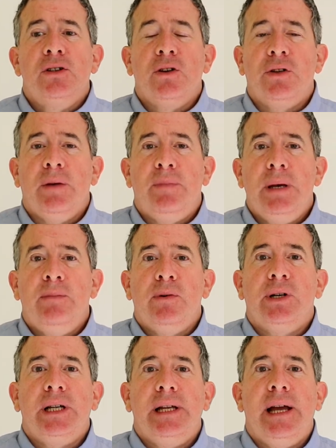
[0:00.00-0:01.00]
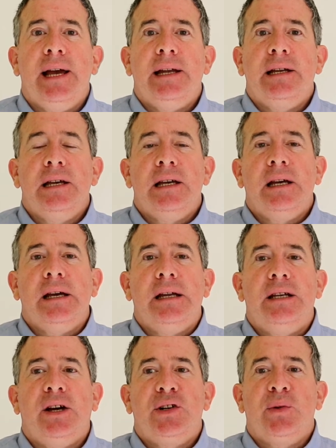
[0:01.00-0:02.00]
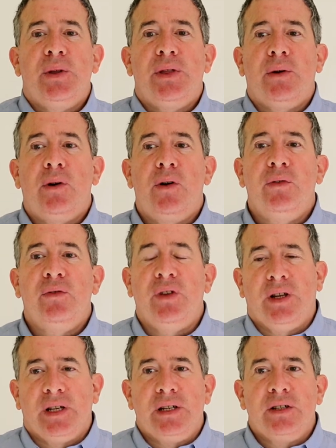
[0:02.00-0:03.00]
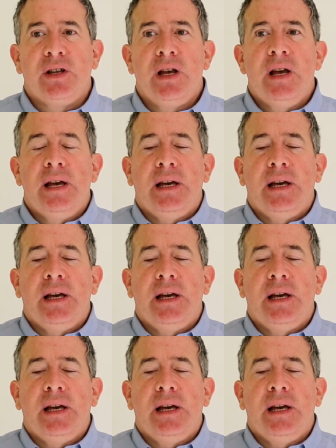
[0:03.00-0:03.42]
so that people can get in touch with their own feelings.